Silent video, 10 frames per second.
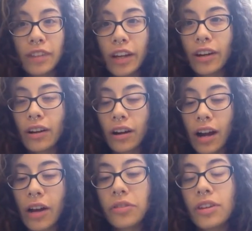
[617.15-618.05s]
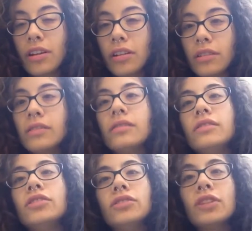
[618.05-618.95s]
They are out there
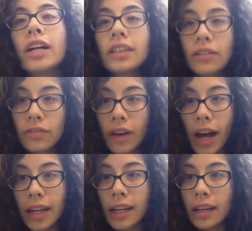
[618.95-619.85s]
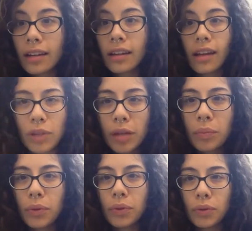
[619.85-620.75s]
directly fighting
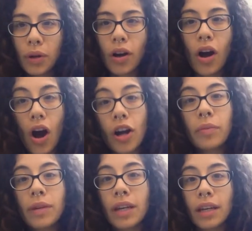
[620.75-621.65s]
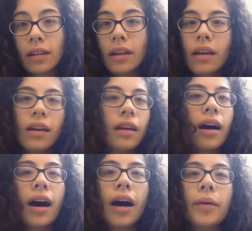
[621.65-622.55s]
people who are harming
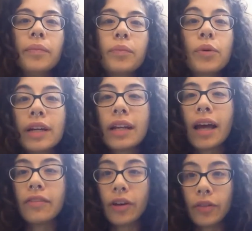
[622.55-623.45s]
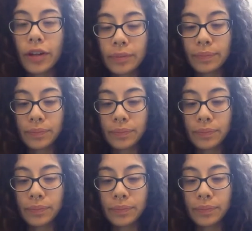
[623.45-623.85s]
marine life out there.